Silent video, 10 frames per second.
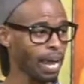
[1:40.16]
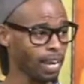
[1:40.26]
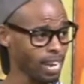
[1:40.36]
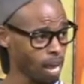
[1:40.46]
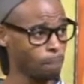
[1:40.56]

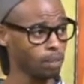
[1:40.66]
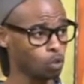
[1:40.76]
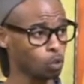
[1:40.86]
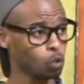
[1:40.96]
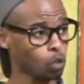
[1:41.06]
happened
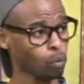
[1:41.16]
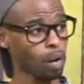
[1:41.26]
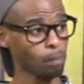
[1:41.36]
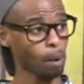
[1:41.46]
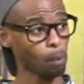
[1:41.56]
to your
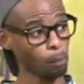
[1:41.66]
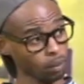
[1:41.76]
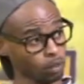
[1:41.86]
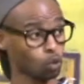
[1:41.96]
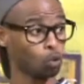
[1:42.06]
grandma
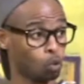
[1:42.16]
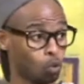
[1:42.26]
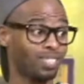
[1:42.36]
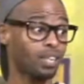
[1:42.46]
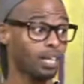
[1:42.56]
propelled you to
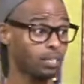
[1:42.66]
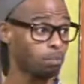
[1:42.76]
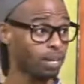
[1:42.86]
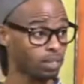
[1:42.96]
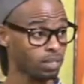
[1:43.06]
study
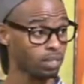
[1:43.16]
medicine?